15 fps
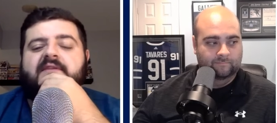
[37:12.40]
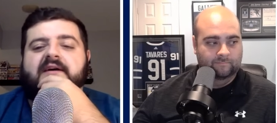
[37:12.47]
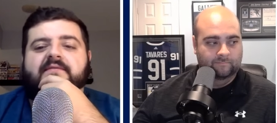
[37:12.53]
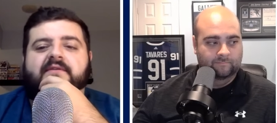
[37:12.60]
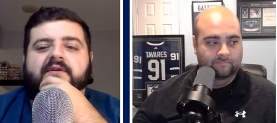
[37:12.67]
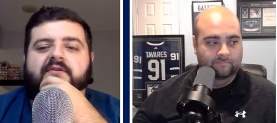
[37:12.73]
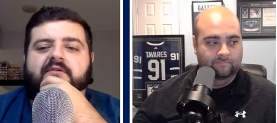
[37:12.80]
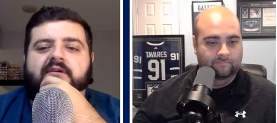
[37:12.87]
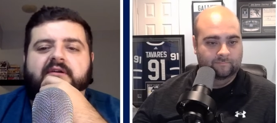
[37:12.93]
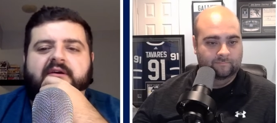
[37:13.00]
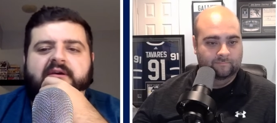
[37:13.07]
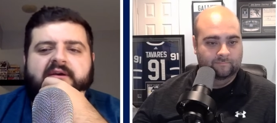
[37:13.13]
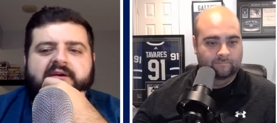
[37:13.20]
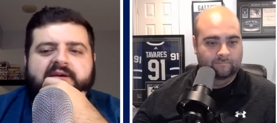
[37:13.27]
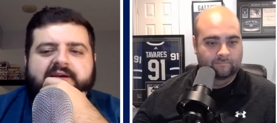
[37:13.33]
Speaker 1: 500.
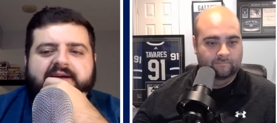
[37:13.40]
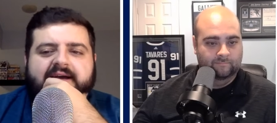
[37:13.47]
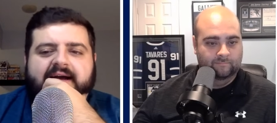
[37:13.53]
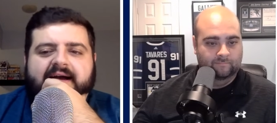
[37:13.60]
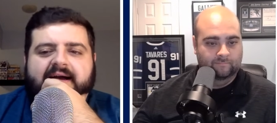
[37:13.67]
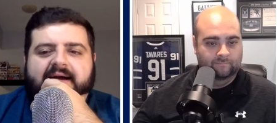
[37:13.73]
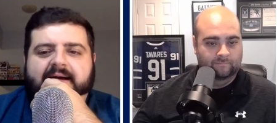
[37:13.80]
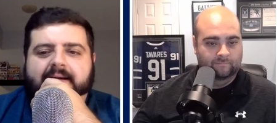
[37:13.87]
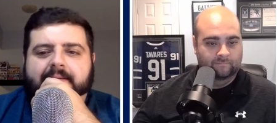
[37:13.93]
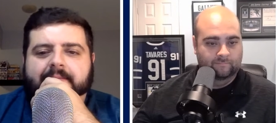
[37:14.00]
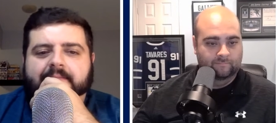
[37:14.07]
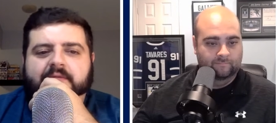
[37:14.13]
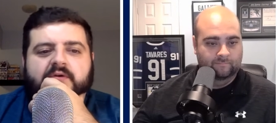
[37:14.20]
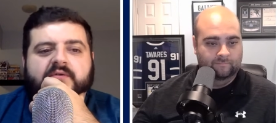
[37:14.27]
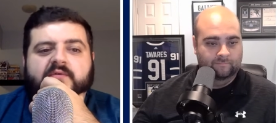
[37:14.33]

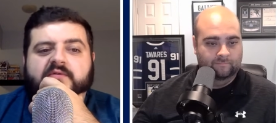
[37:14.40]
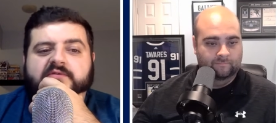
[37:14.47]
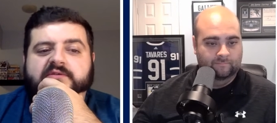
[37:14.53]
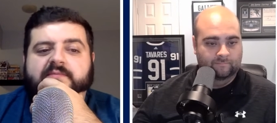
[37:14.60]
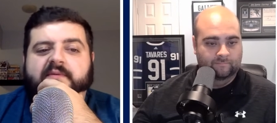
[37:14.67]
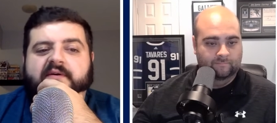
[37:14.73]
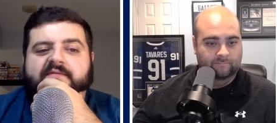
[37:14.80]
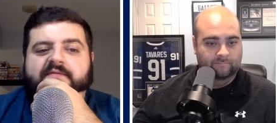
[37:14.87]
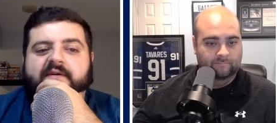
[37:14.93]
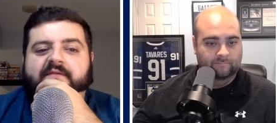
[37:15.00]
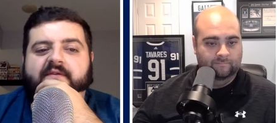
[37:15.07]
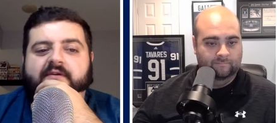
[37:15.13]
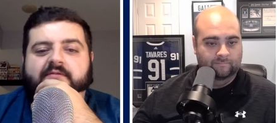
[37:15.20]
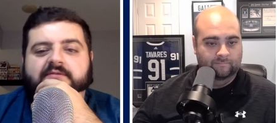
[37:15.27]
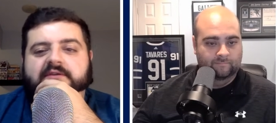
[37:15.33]
Um, the only one who's above
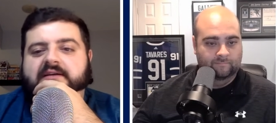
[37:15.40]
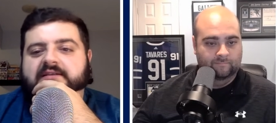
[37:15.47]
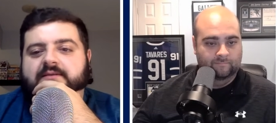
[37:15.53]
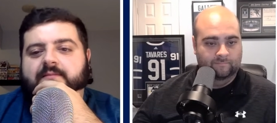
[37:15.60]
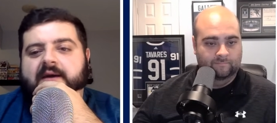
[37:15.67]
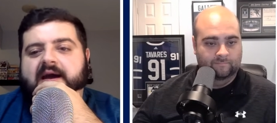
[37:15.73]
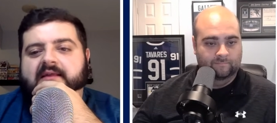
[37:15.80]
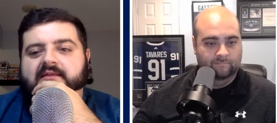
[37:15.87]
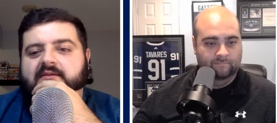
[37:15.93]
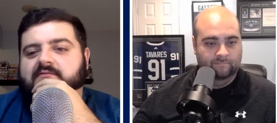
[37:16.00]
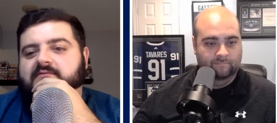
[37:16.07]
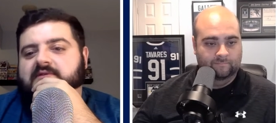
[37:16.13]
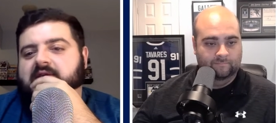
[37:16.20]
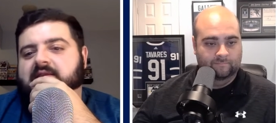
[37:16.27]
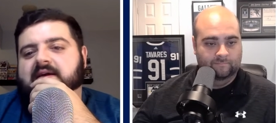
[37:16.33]
500 is Auston
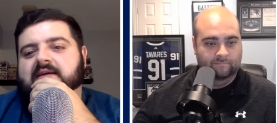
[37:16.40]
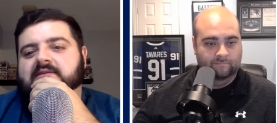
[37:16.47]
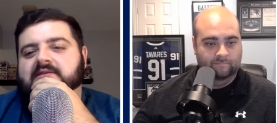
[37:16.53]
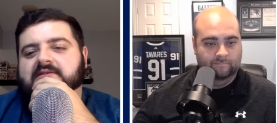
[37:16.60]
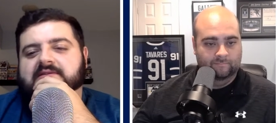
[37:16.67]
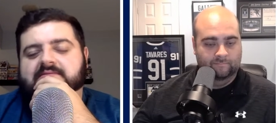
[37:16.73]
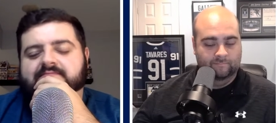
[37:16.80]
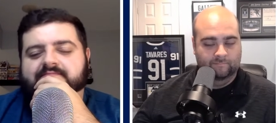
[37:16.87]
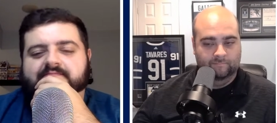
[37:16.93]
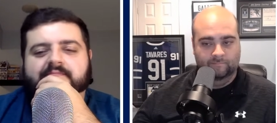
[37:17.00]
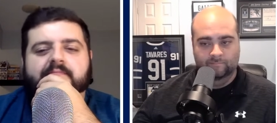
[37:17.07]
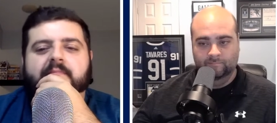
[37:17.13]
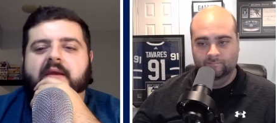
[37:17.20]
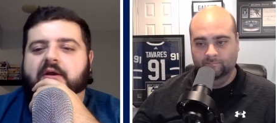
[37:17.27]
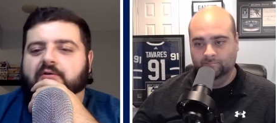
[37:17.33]
Matthews, and that's
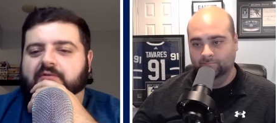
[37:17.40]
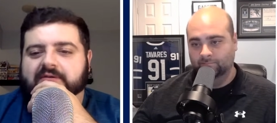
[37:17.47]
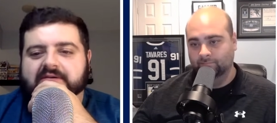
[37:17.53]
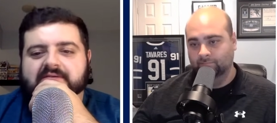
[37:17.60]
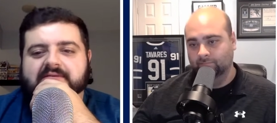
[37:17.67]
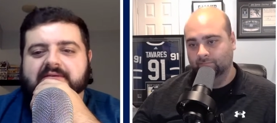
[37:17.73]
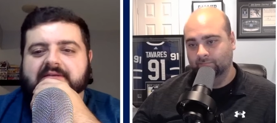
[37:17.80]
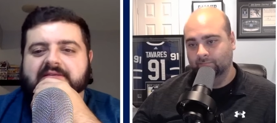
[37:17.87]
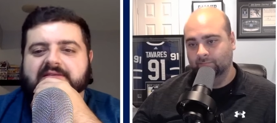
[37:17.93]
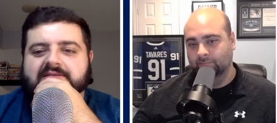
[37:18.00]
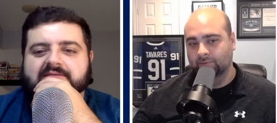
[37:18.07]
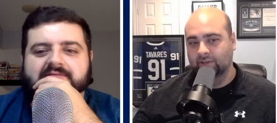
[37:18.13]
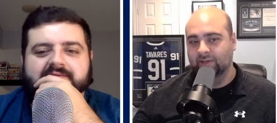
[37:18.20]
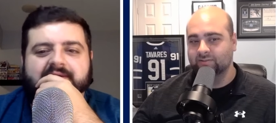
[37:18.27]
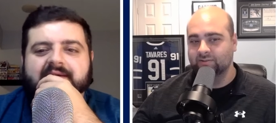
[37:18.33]
barely.
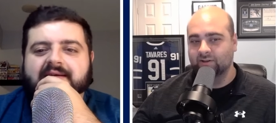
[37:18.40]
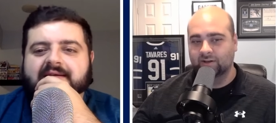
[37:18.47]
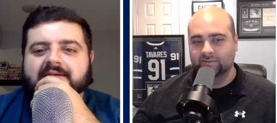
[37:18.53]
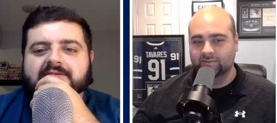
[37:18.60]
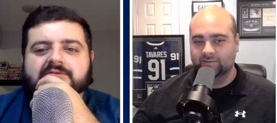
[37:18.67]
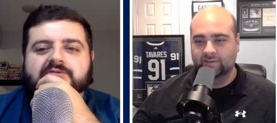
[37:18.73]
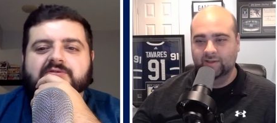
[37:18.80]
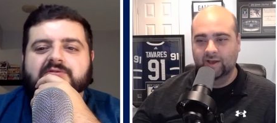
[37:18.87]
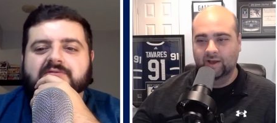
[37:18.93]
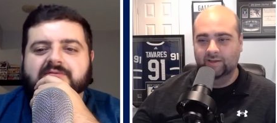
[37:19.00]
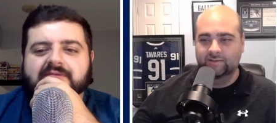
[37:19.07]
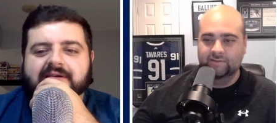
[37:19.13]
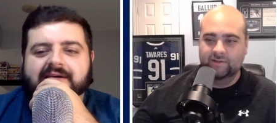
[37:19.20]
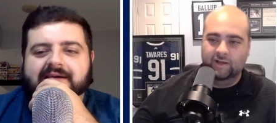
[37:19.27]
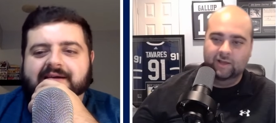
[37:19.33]
He's
Speaker 2: he's not. Yeah,
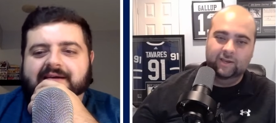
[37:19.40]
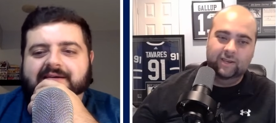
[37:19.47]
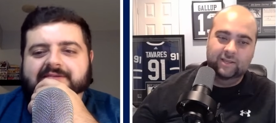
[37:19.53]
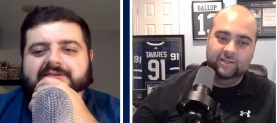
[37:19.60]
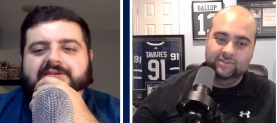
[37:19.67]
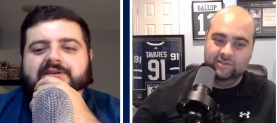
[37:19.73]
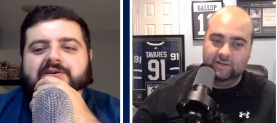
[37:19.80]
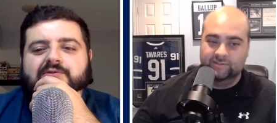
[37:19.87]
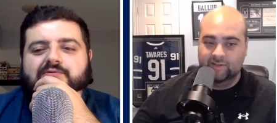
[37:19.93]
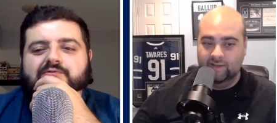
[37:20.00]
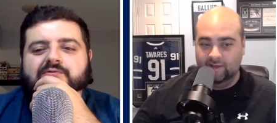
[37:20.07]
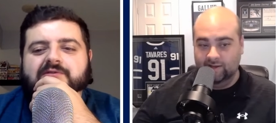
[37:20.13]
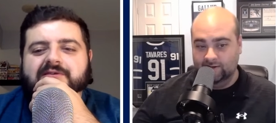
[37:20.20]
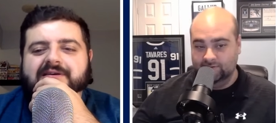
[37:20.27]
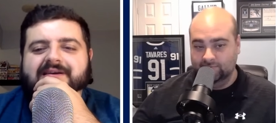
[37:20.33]
he's not, and he's not
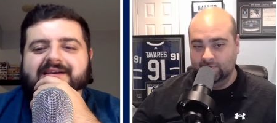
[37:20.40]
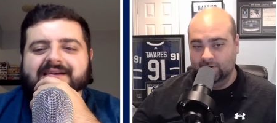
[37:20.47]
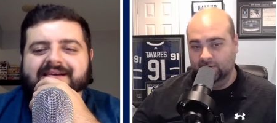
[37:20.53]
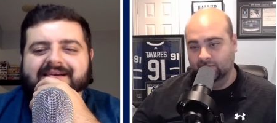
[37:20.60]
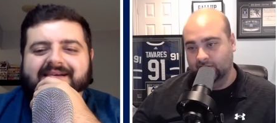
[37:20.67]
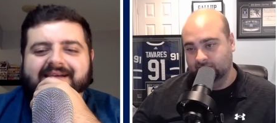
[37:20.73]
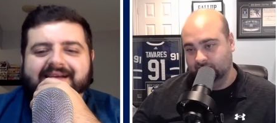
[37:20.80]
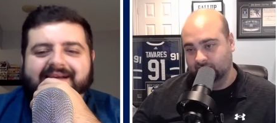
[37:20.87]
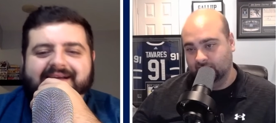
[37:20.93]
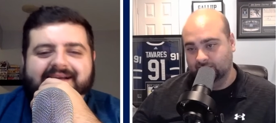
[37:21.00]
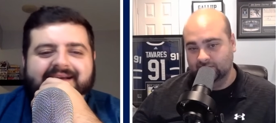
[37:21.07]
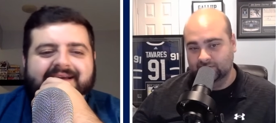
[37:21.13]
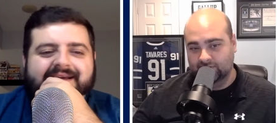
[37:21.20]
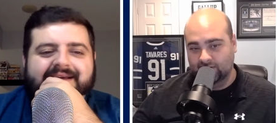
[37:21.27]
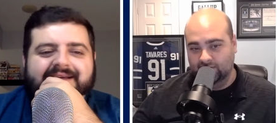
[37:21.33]
taking as many
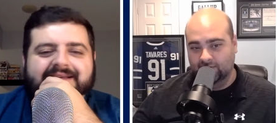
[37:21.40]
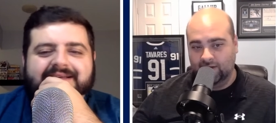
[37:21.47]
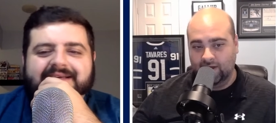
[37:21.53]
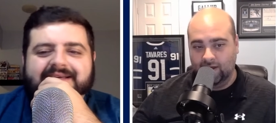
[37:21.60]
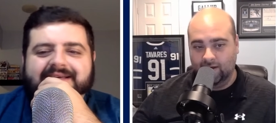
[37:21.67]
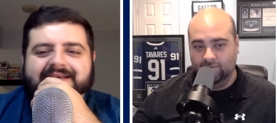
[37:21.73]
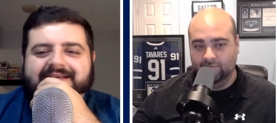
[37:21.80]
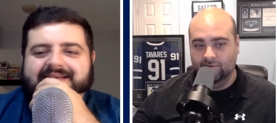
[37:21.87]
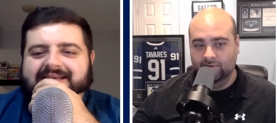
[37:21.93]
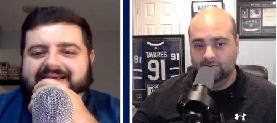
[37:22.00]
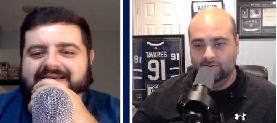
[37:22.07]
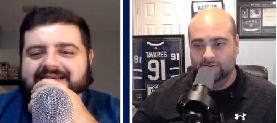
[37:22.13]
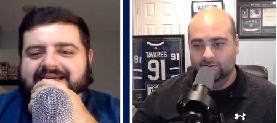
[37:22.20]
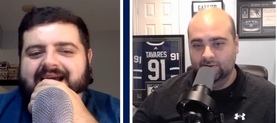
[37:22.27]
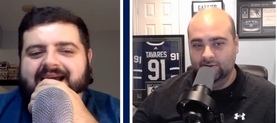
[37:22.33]
faceoffs as David Kampf.
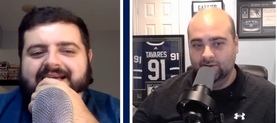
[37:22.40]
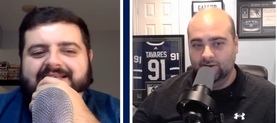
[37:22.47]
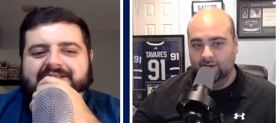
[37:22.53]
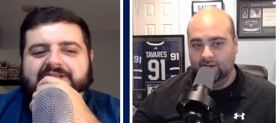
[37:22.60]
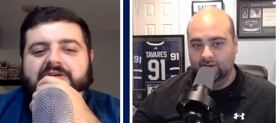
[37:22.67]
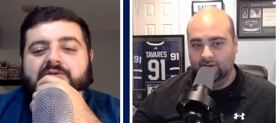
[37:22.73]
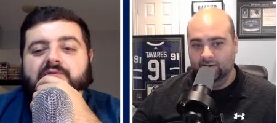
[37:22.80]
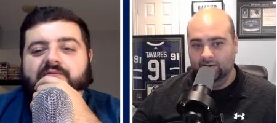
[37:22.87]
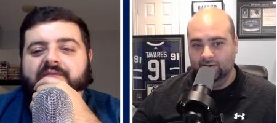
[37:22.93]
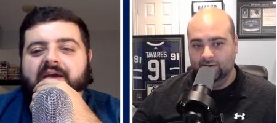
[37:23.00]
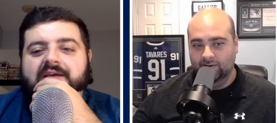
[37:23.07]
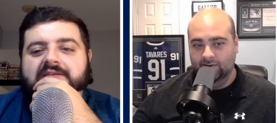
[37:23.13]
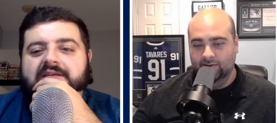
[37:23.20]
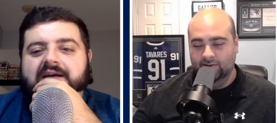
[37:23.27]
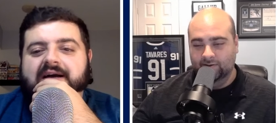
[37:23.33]
Speaker 1: Yeah, he's two
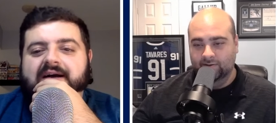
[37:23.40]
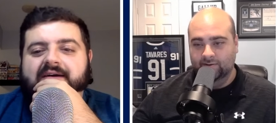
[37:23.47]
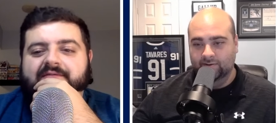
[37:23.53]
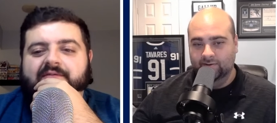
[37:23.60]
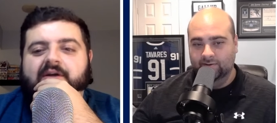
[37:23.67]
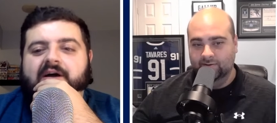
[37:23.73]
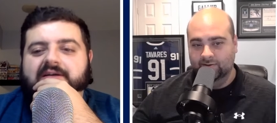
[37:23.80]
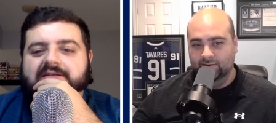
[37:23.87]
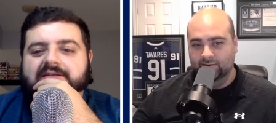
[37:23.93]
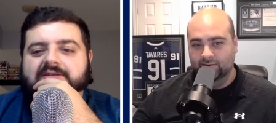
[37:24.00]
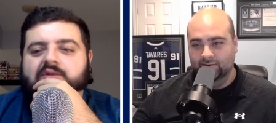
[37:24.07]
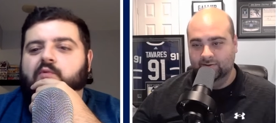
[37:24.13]
faceoff losses